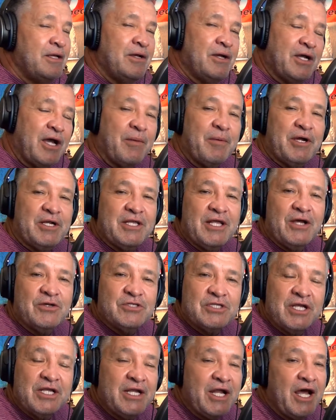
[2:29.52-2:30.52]
got back to the house
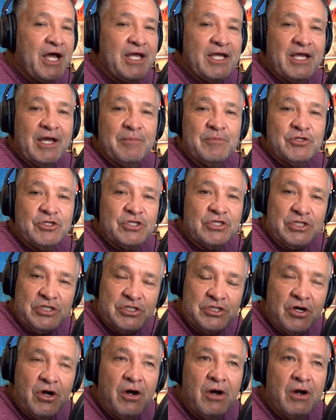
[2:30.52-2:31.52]
and I am just
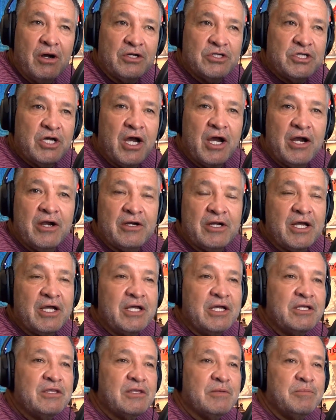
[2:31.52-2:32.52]
dog tired. I
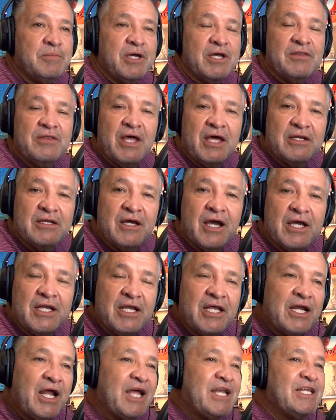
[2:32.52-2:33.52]
hit the bed that night
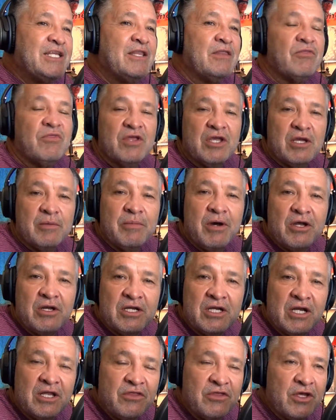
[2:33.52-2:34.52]
and I didn't think about
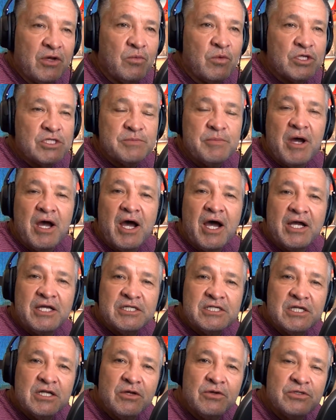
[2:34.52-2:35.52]
anything. Once my
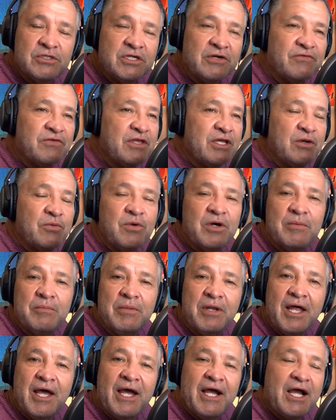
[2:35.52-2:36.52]
eyes closed and everything went
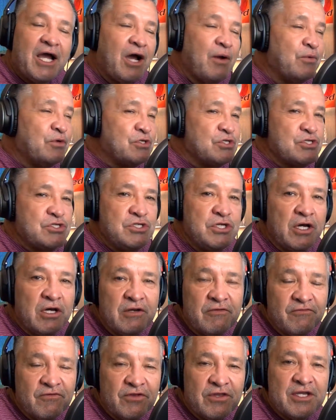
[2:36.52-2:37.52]
black, I was
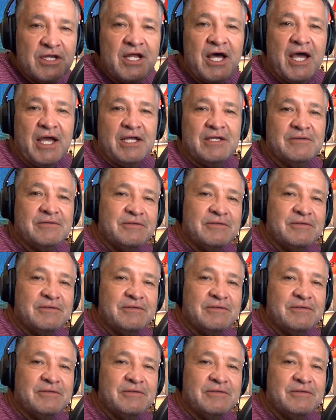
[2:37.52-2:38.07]
done for the night.